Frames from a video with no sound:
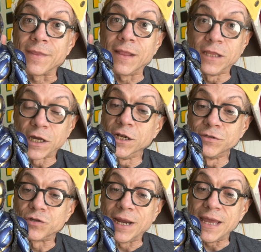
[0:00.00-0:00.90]
the
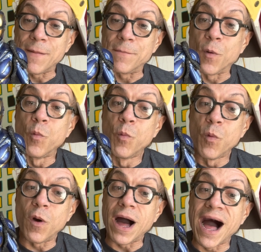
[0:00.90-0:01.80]
color's great, but
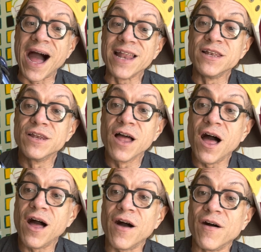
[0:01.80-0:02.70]
I
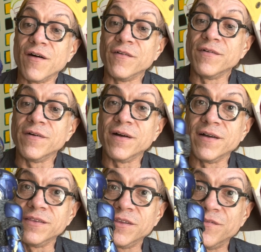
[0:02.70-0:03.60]
love the